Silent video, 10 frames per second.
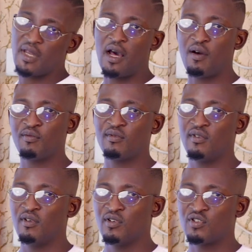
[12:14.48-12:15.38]
now.
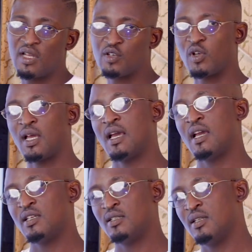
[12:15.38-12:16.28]
So that's why
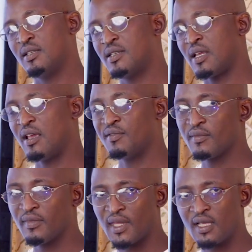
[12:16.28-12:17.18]
I did say
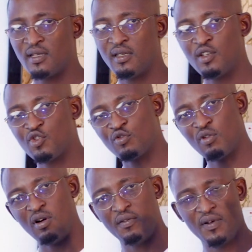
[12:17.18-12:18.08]
the
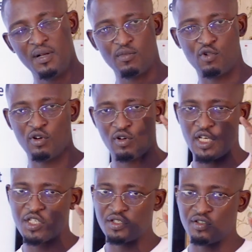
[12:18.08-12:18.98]
issue of
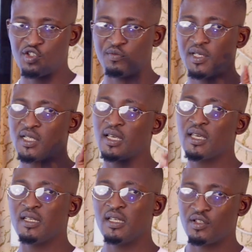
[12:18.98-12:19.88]
collocation should be
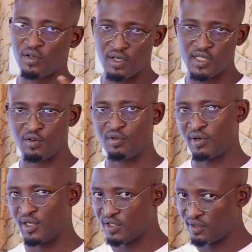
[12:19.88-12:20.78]
taken into
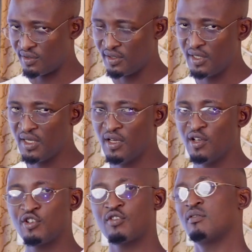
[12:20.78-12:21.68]
consideration.
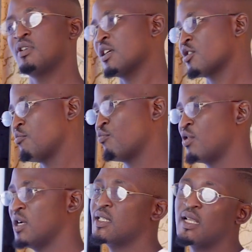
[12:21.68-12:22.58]
So there are some
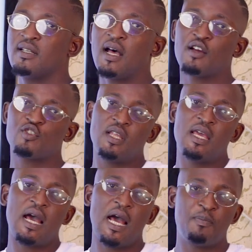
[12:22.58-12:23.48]
words that are
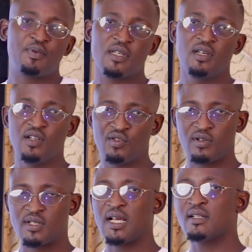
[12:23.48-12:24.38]
actually apt to
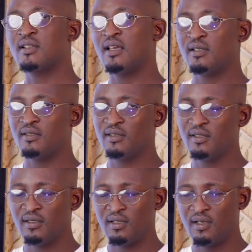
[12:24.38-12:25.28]

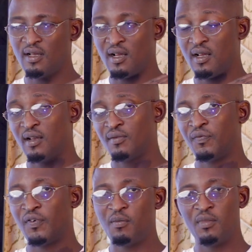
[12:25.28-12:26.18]
certain
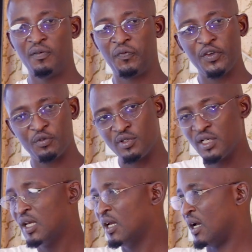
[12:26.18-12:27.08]
form of field,
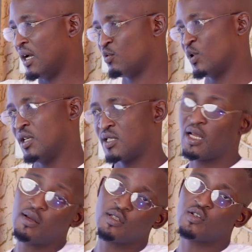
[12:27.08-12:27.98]
and when it
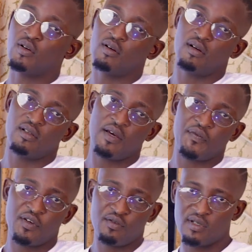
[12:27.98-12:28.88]
comes to other
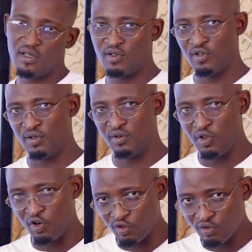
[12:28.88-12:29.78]
field,
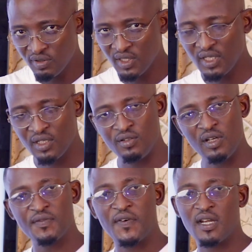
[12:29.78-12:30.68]
though
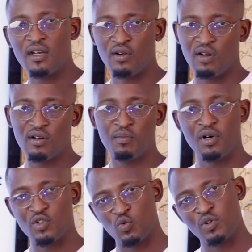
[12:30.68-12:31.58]
not very wrong,
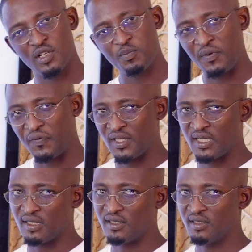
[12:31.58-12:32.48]
but will not be
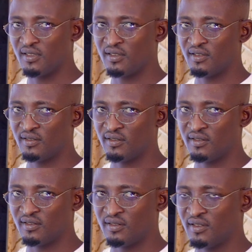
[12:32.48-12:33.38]
fitting.
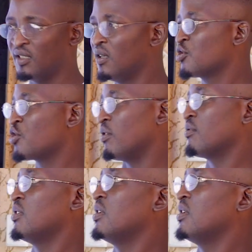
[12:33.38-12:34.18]
So